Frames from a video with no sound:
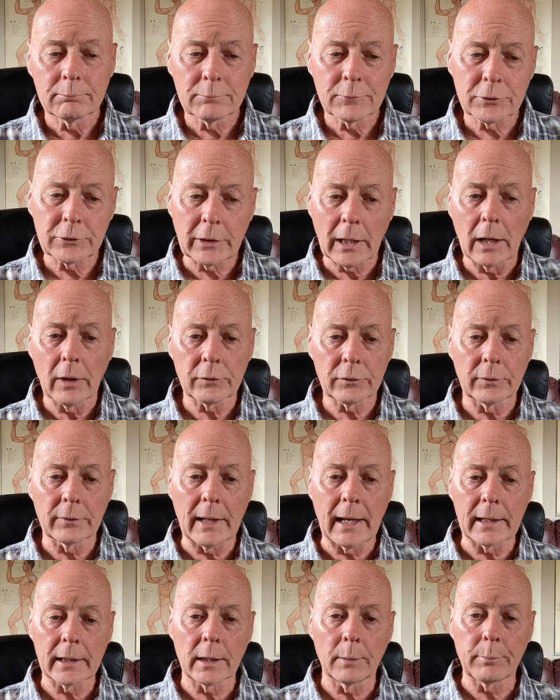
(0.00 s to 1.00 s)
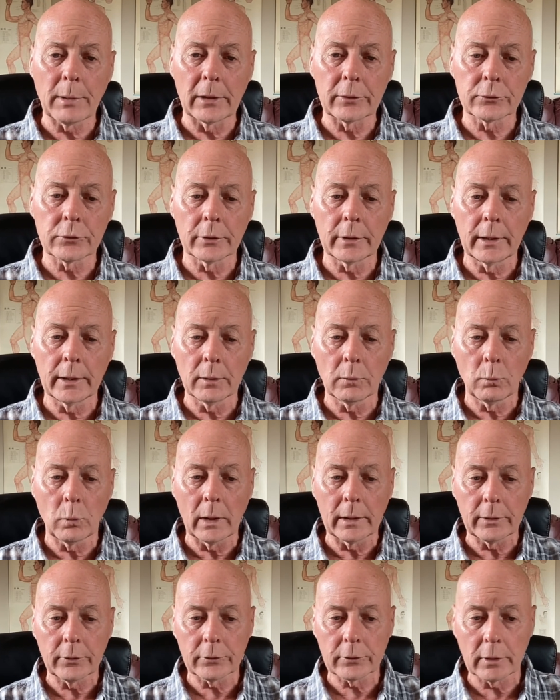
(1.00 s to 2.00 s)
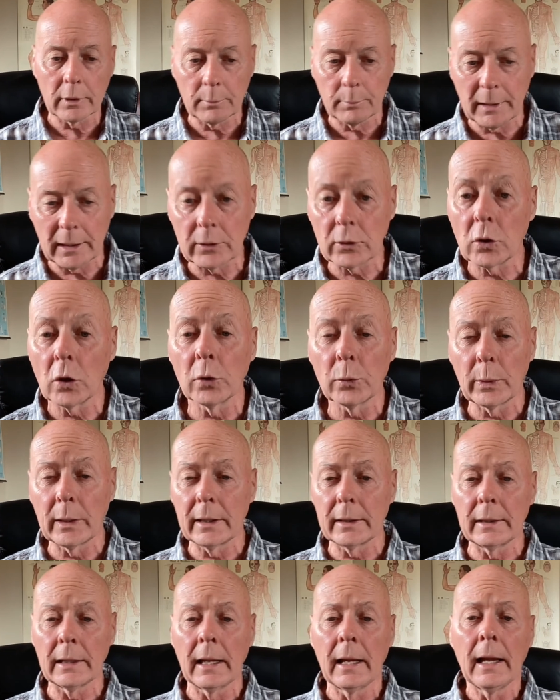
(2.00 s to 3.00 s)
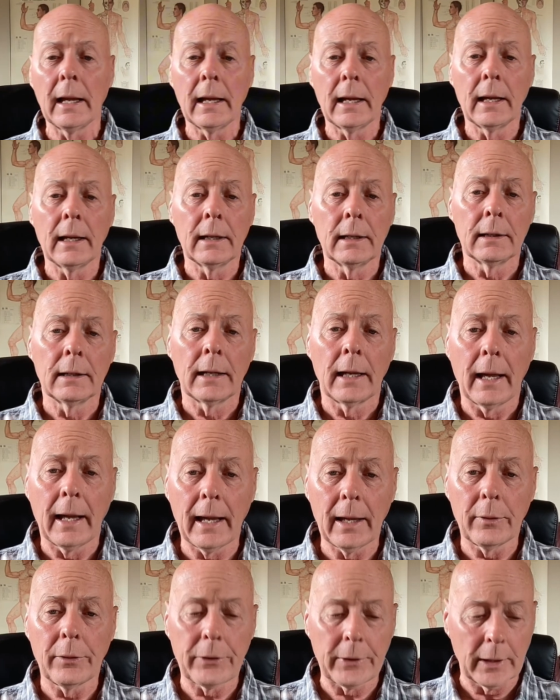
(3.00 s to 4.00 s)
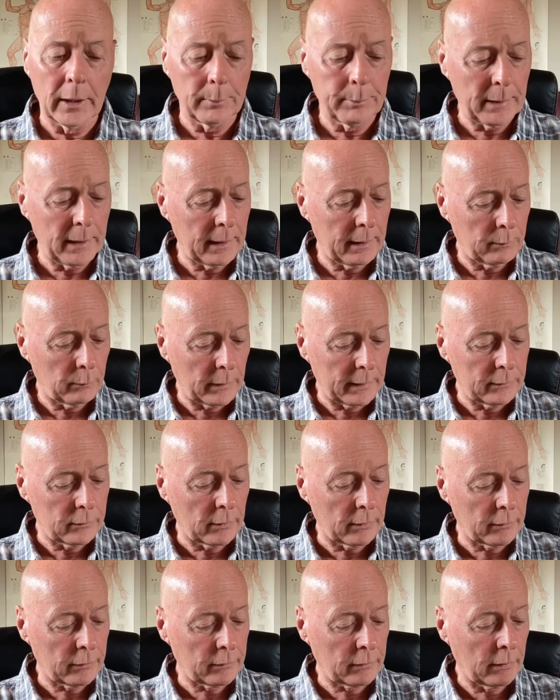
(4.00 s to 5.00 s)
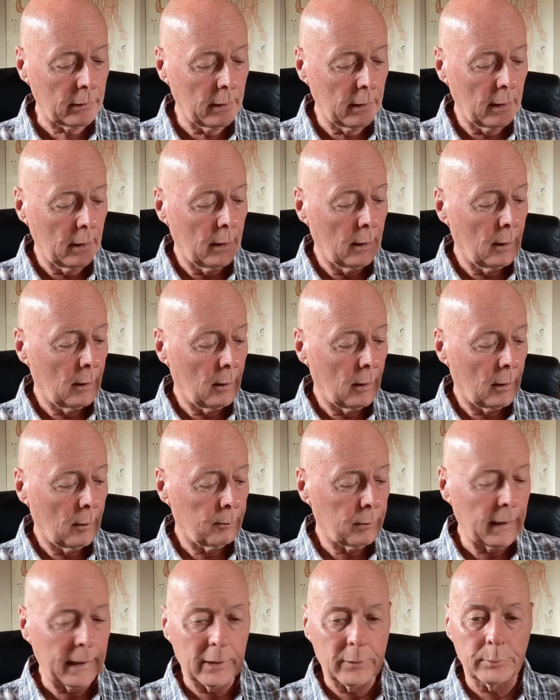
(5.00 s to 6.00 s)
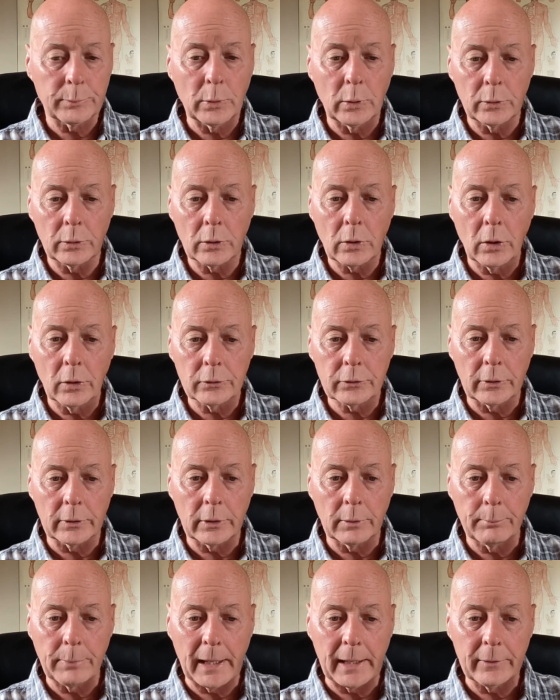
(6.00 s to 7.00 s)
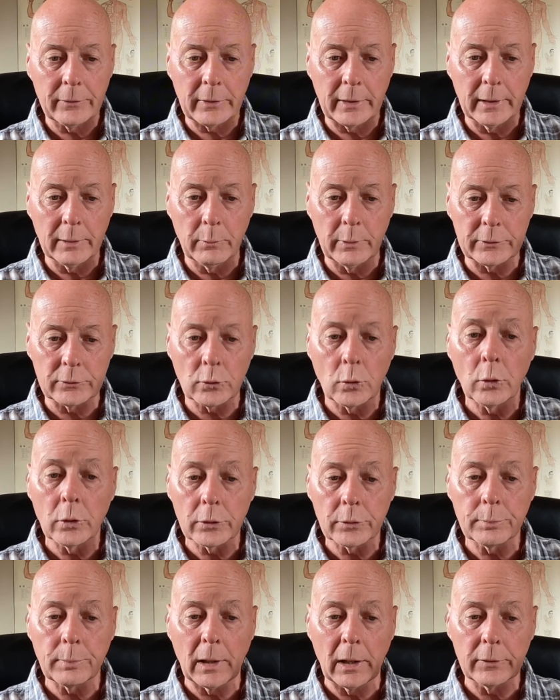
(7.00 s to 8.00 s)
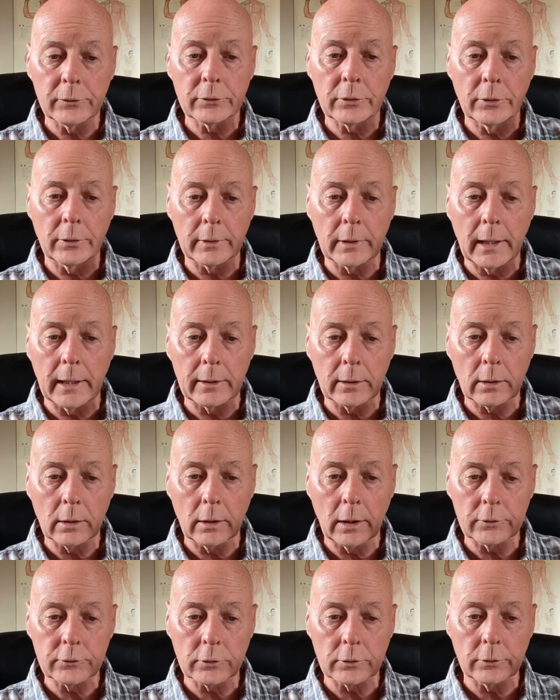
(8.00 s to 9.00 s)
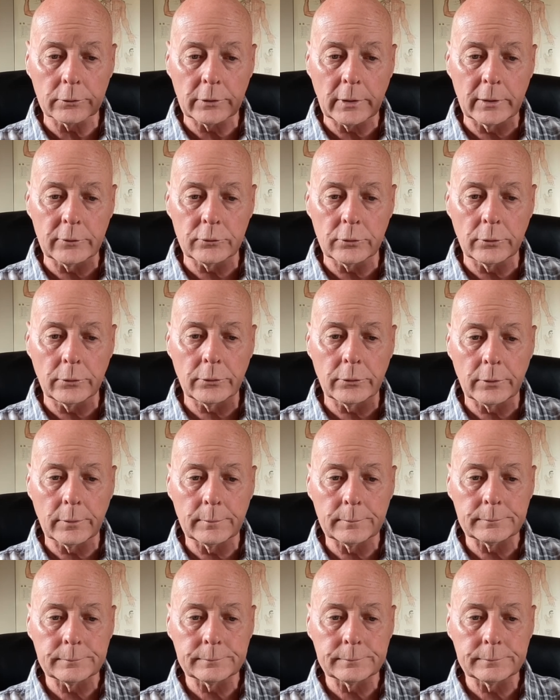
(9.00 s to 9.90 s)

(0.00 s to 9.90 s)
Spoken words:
styles of acupuncture here. One is going to be Korean hand therapy, and we just place protocols at the base here, which corresponds to the gynecological tissues,